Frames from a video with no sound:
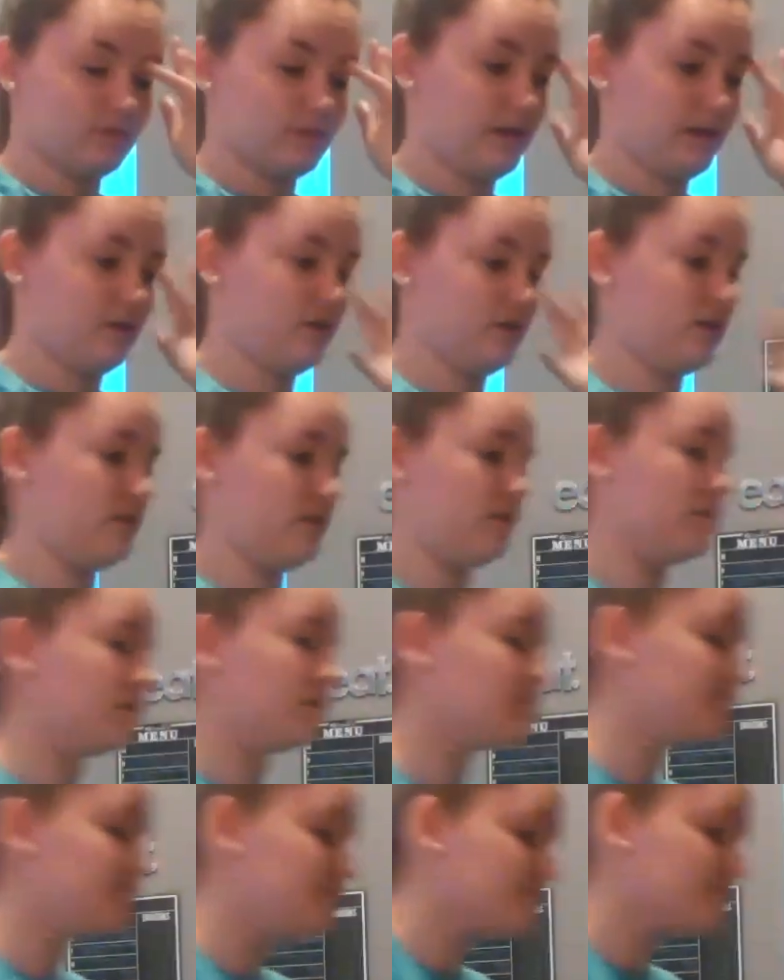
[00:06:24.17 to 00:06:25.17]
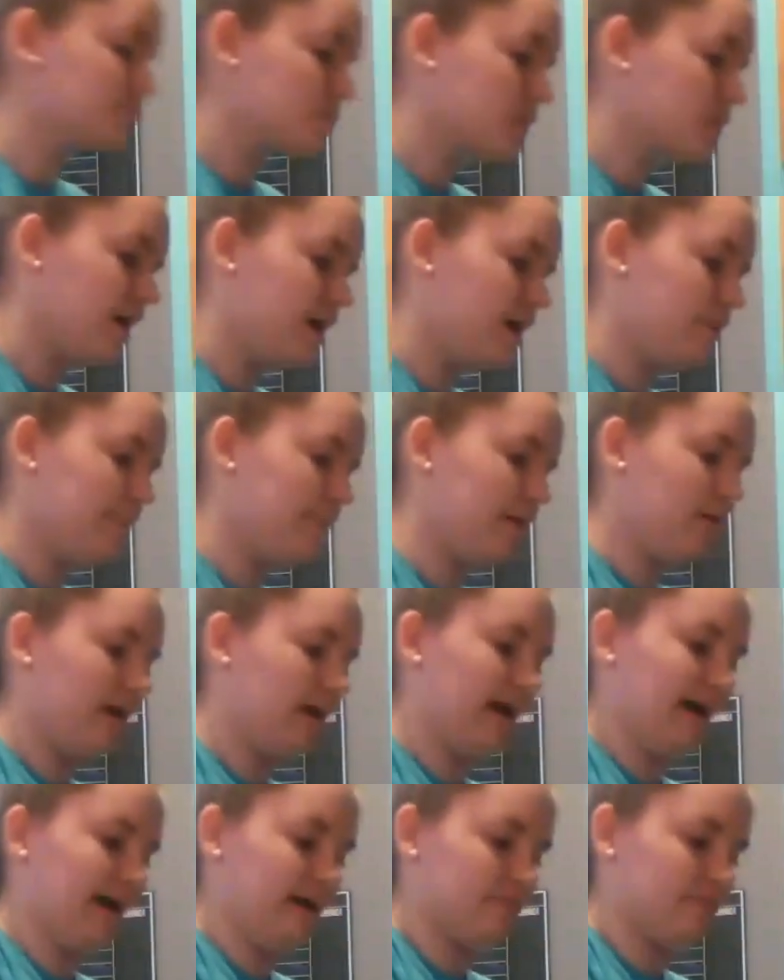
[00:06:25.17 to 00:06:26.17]
They are
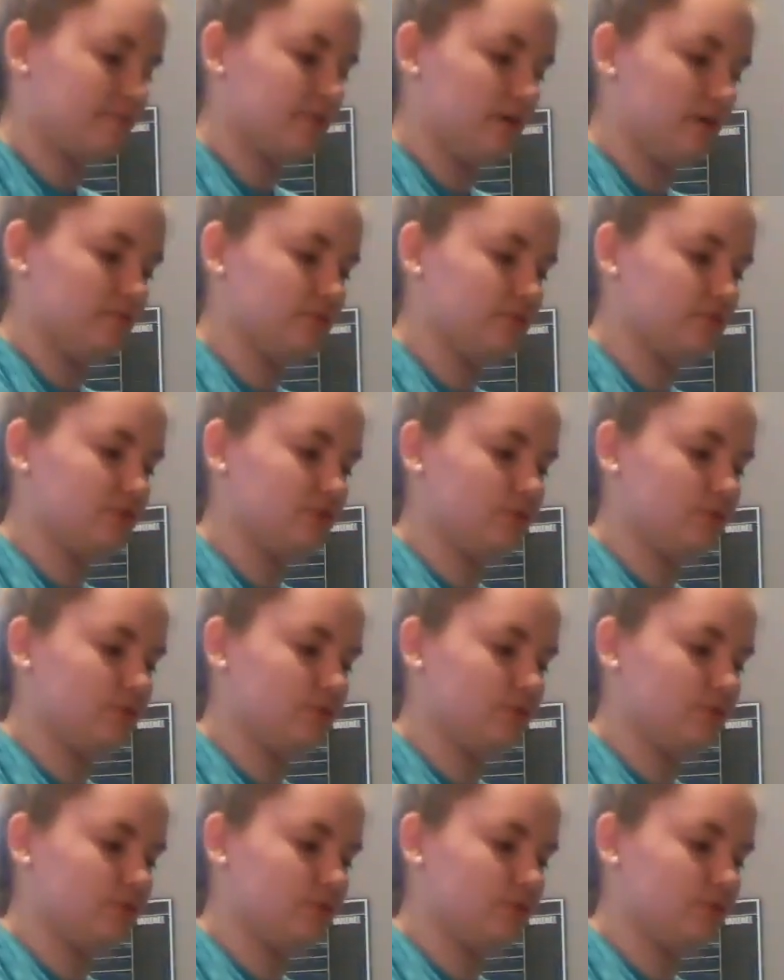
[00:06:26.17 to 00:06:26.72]
about half covered,